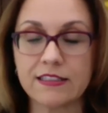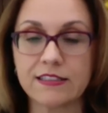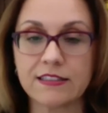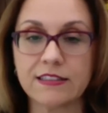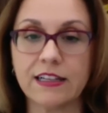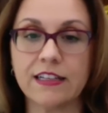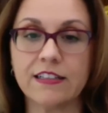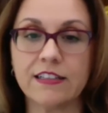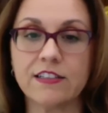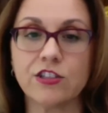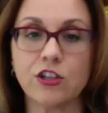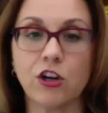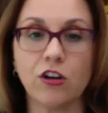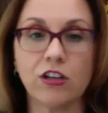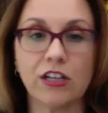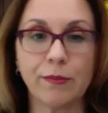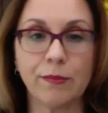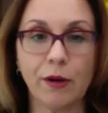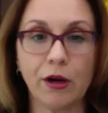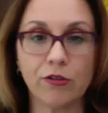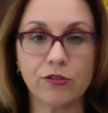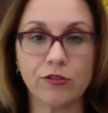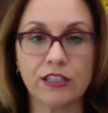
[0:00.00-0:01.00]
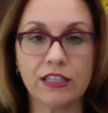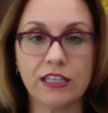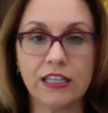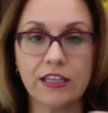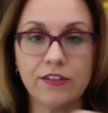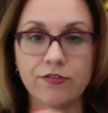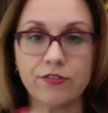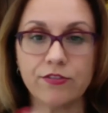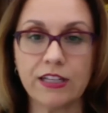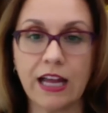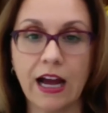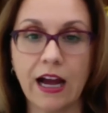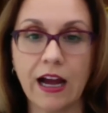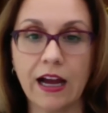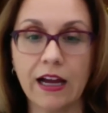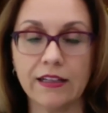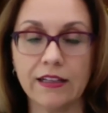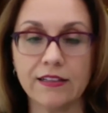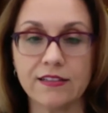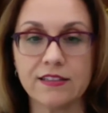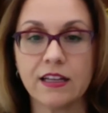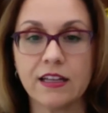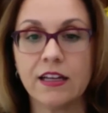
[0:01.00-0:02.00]
Let's talk about gift
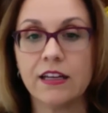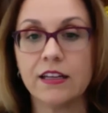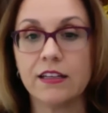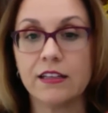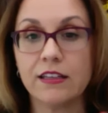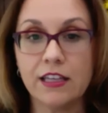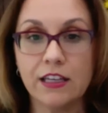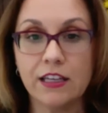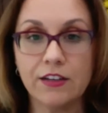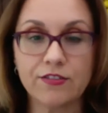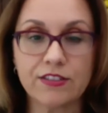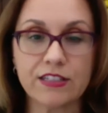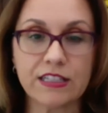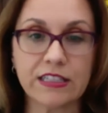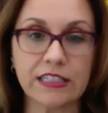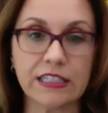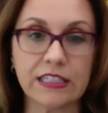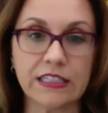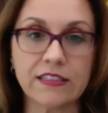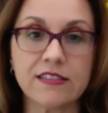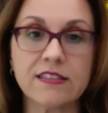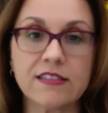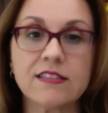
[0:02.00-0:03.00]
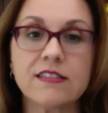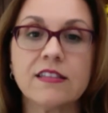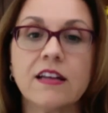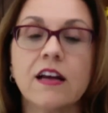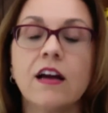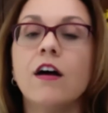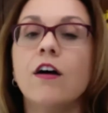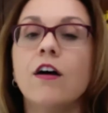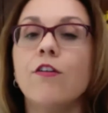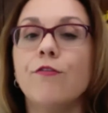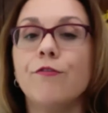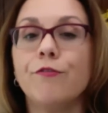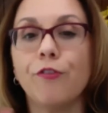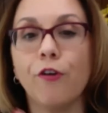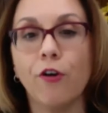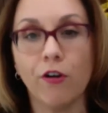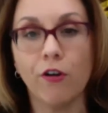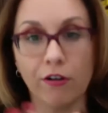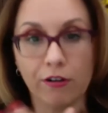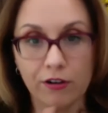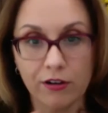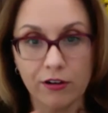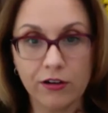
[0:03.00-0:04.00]
guides, gift lists
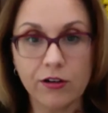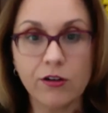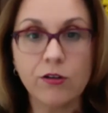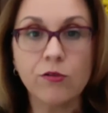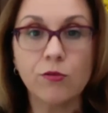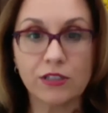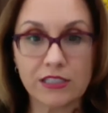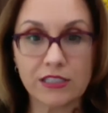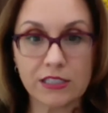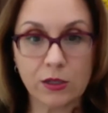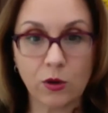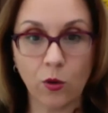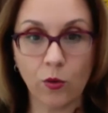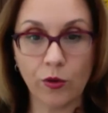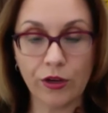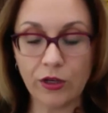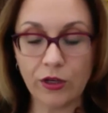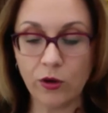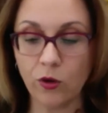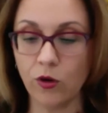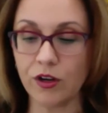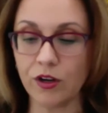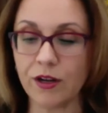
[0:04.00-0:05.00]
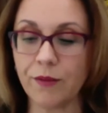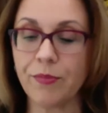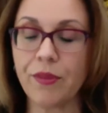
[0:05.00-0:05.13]
for what's going on.